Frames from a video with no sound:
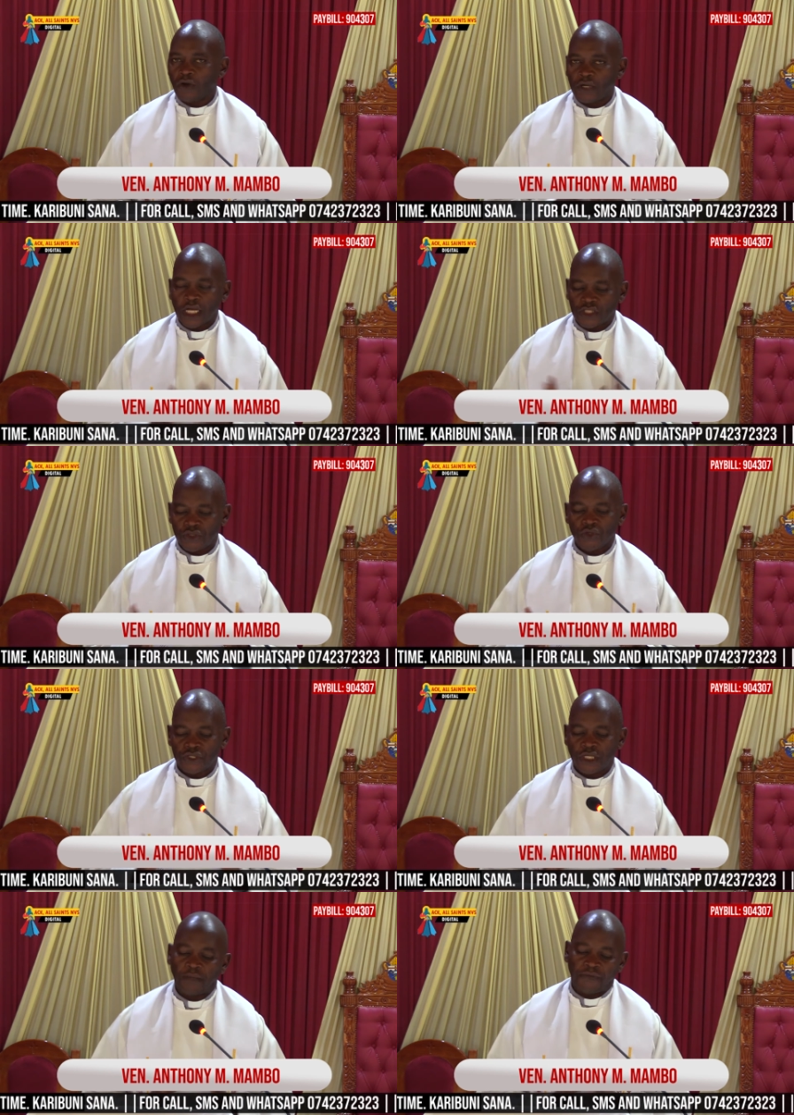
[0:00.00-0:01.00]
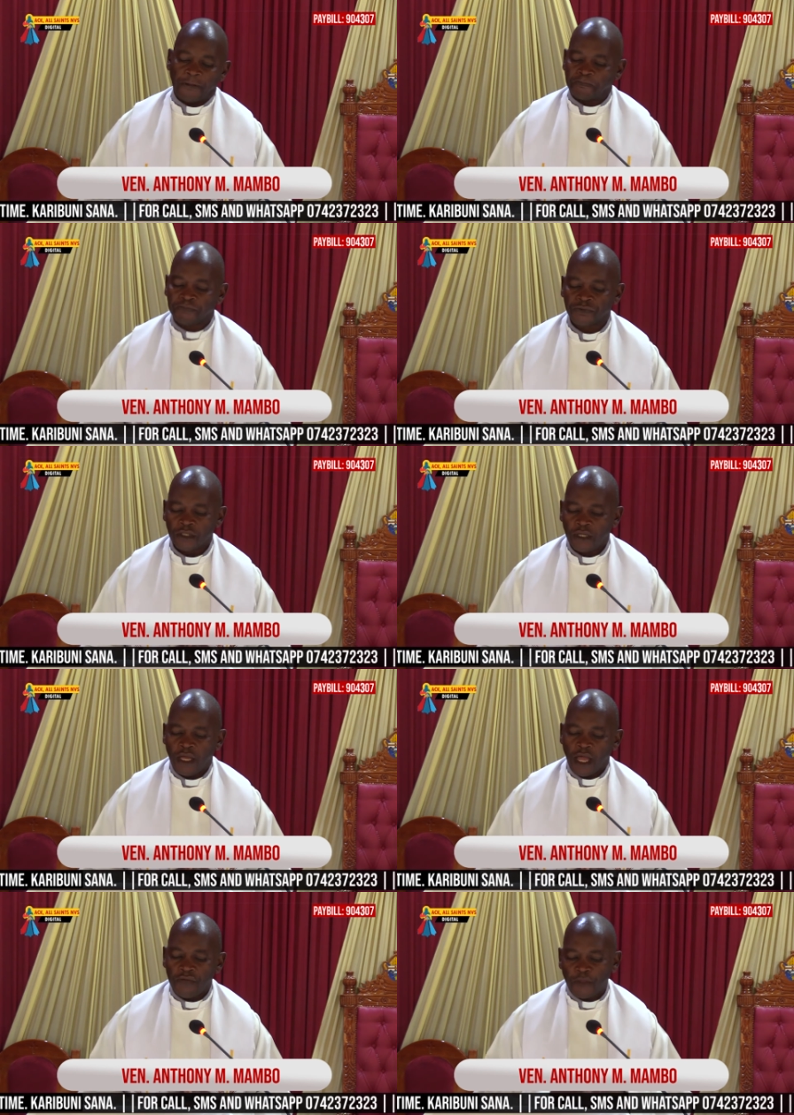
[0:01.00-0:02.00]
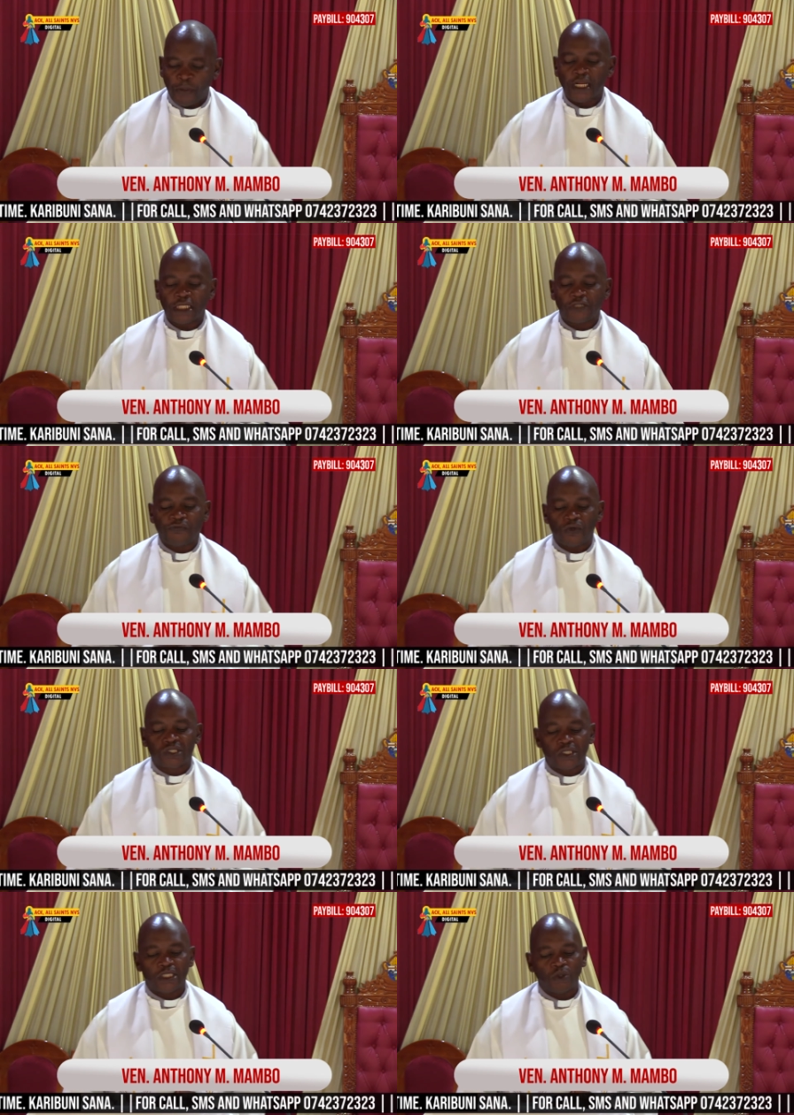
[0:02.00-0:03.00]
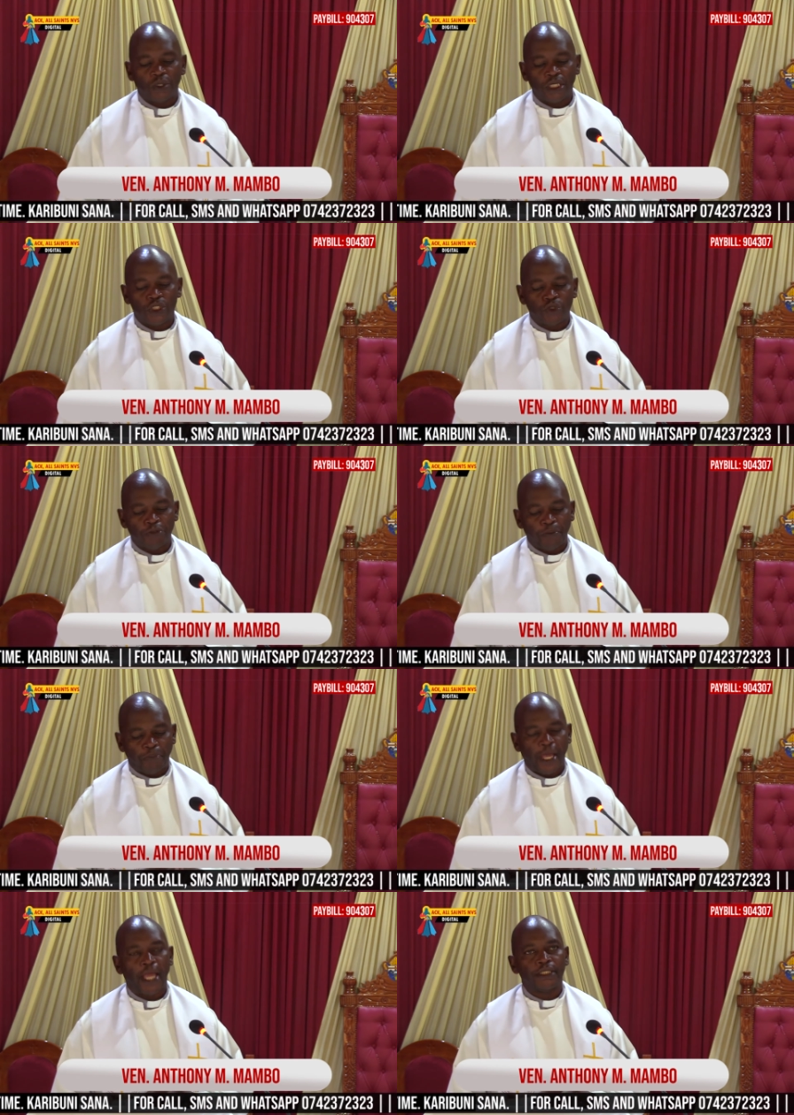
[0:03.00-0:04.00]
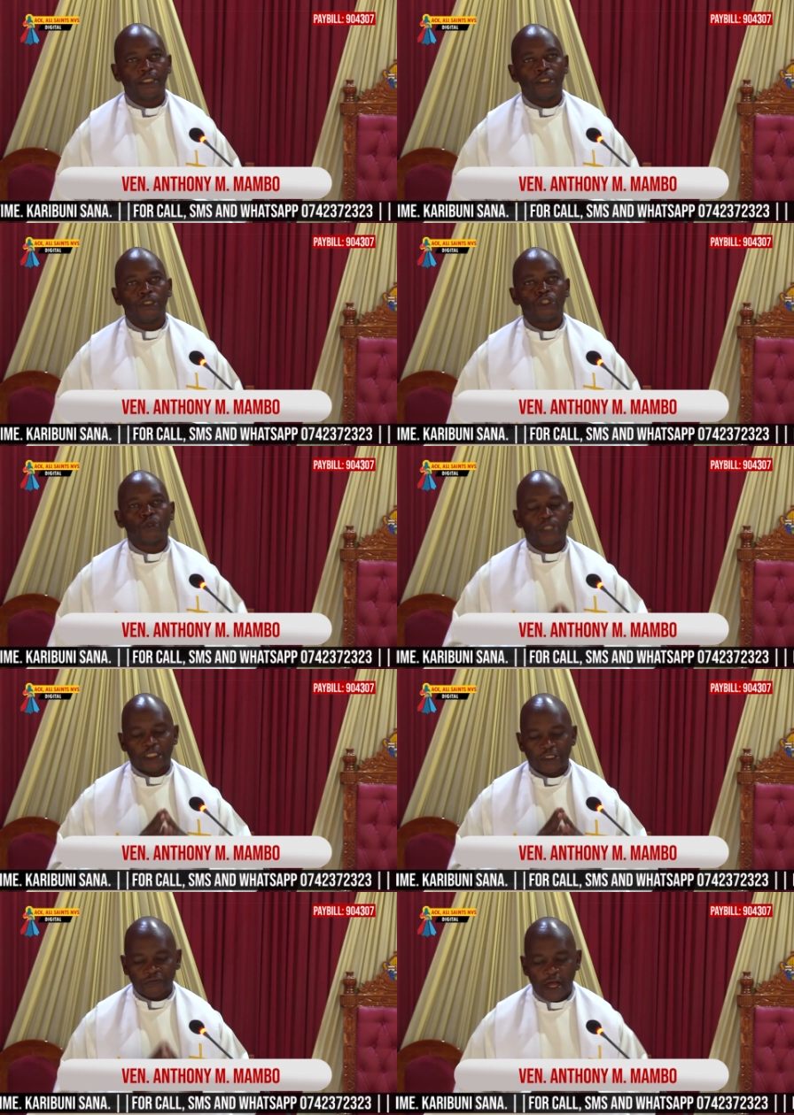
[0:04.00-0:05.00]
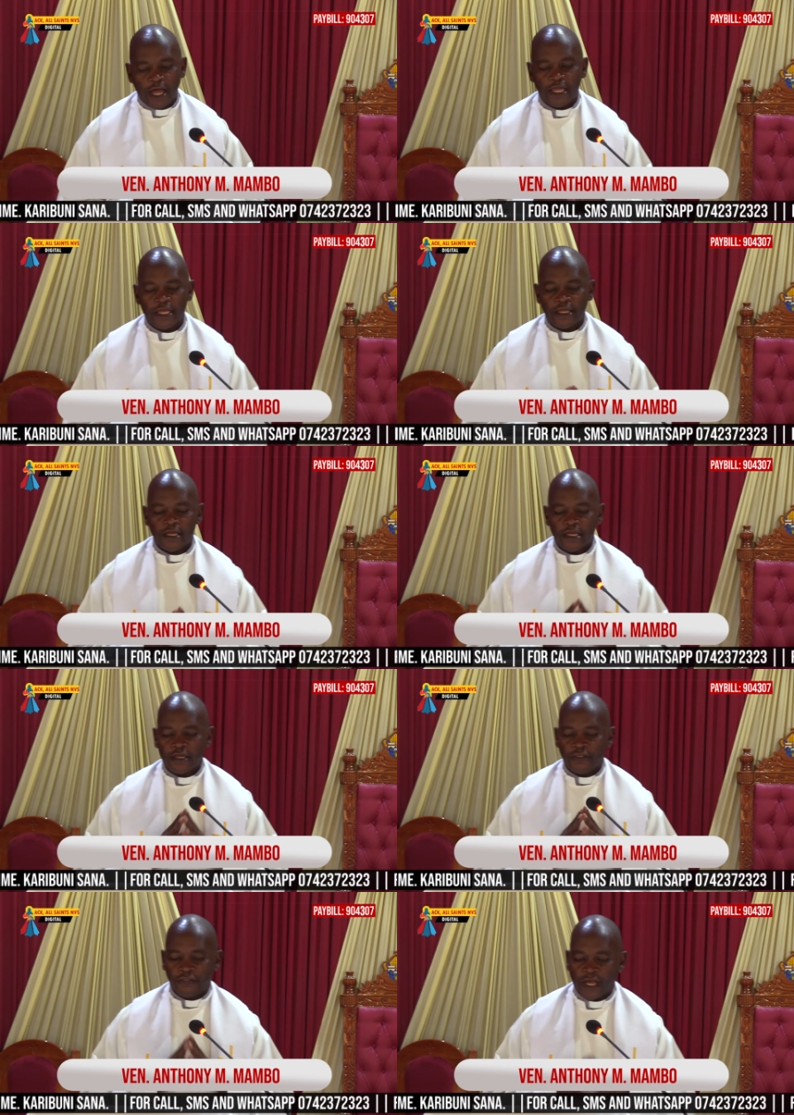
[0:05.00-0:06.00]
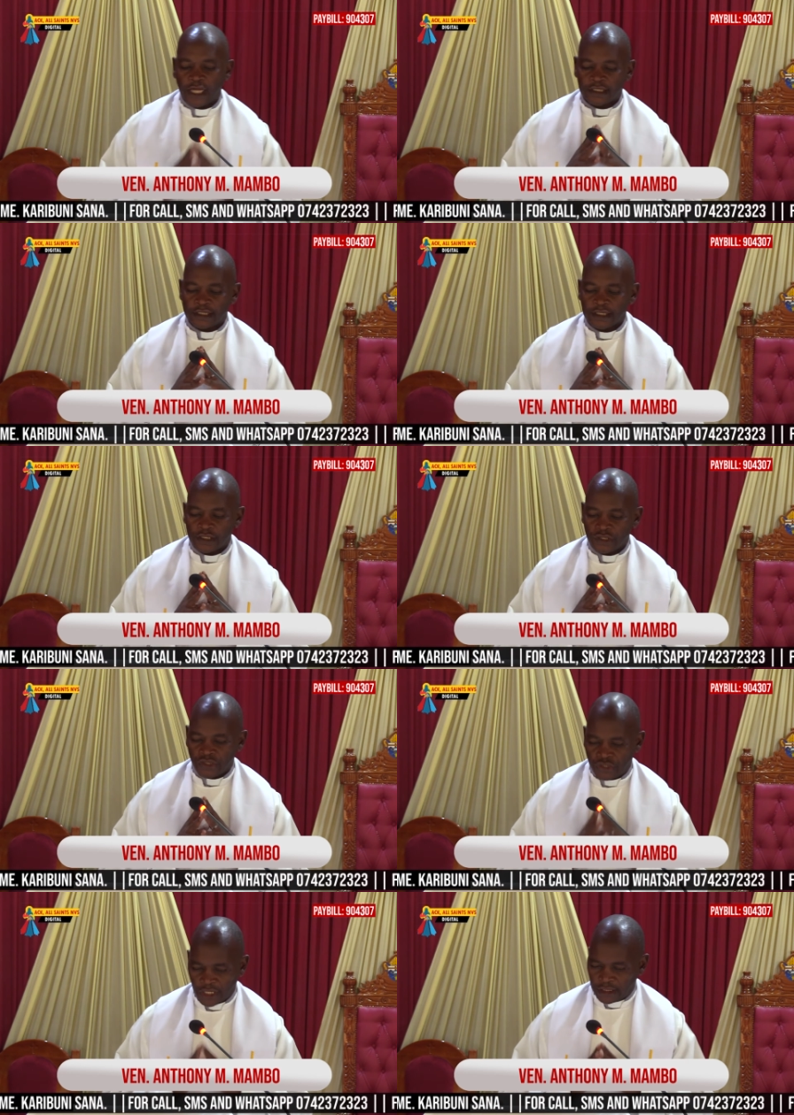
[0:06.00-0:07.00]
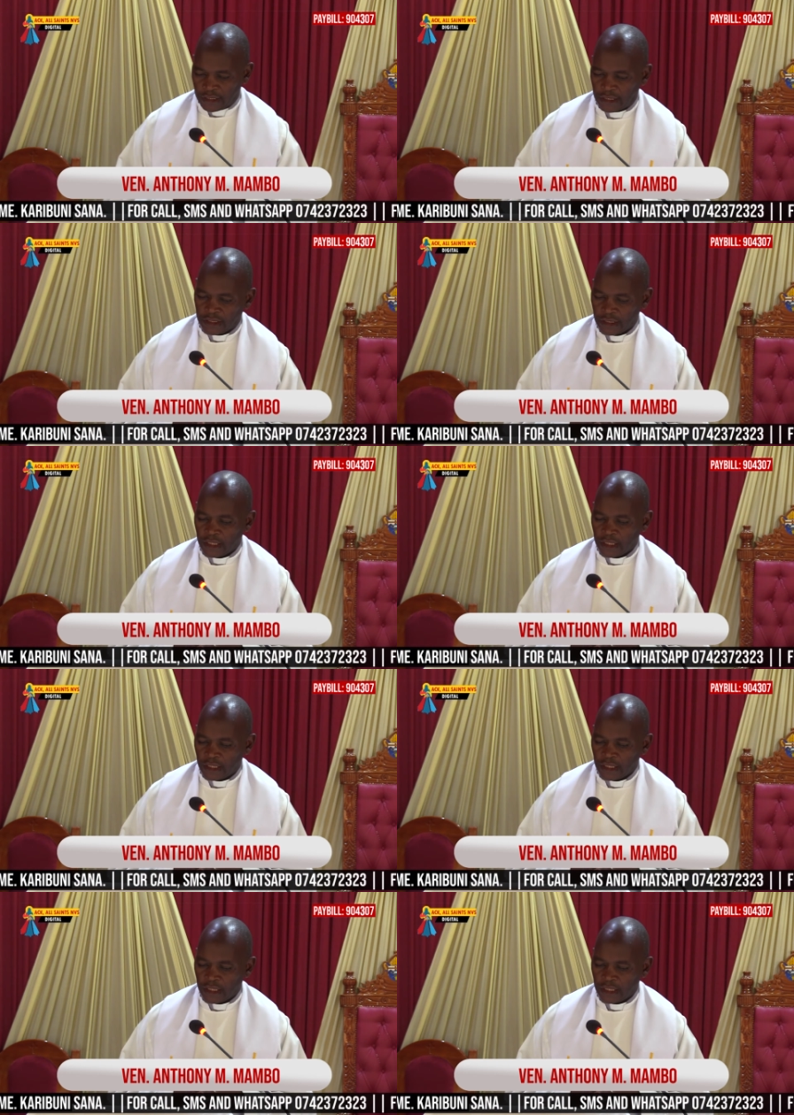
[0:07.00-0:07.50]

God has to do something. And the penalty for sin would need to be paid to satisfy that justice.